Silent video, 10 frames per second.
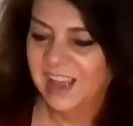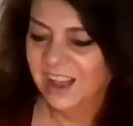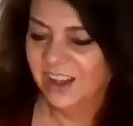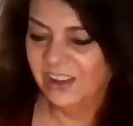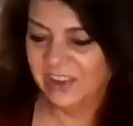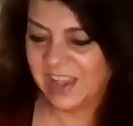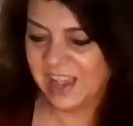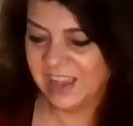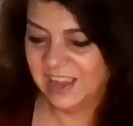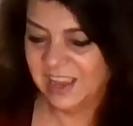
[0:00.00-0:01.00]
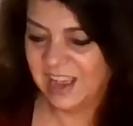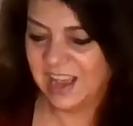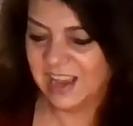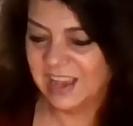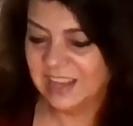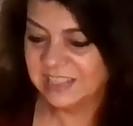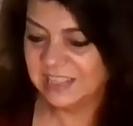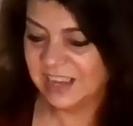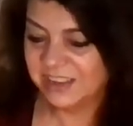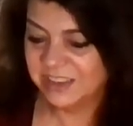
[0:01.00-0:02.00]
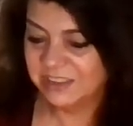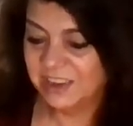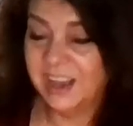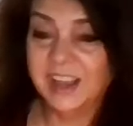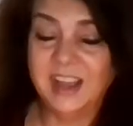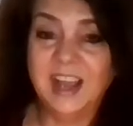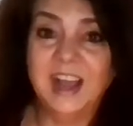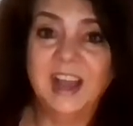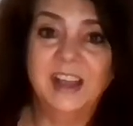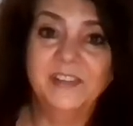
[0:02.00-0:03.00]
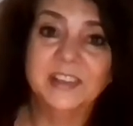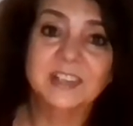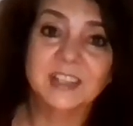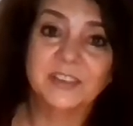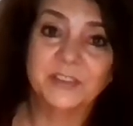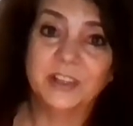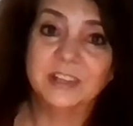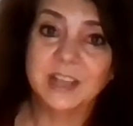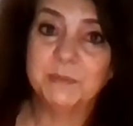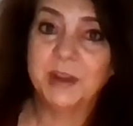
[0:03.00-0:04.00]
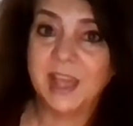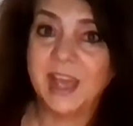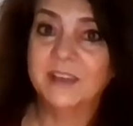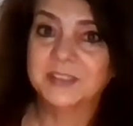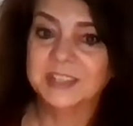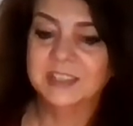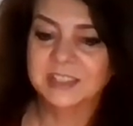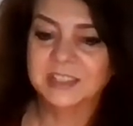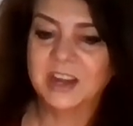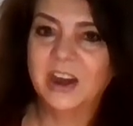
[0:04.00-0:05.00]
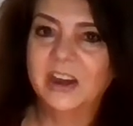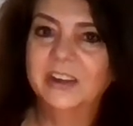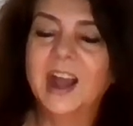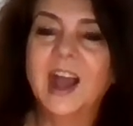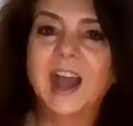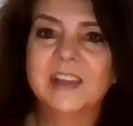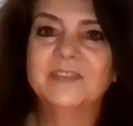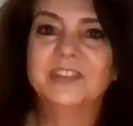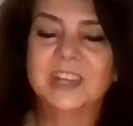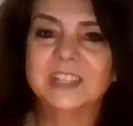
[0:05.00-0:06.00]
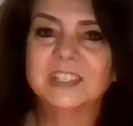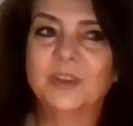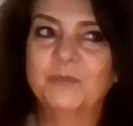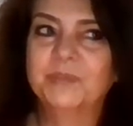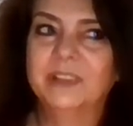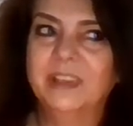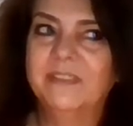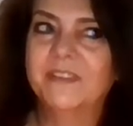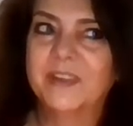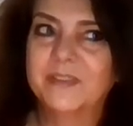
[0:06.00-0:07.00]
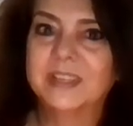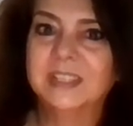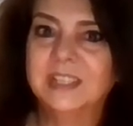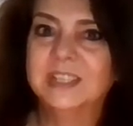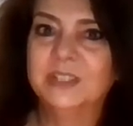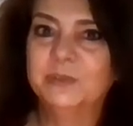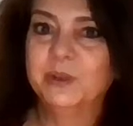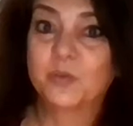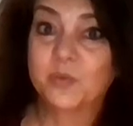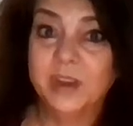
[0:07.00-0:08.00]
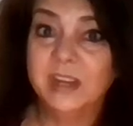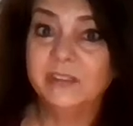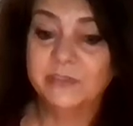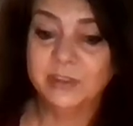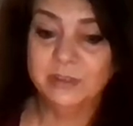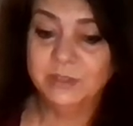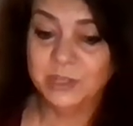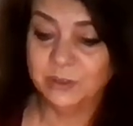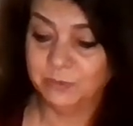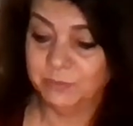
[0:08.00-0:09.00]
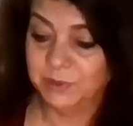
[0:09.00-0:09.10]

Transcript: Okay, I gotta tell you, I've had this deck for a long time and I have seen this card. I just don't believe I've ever seen it doing a reading for YouTube.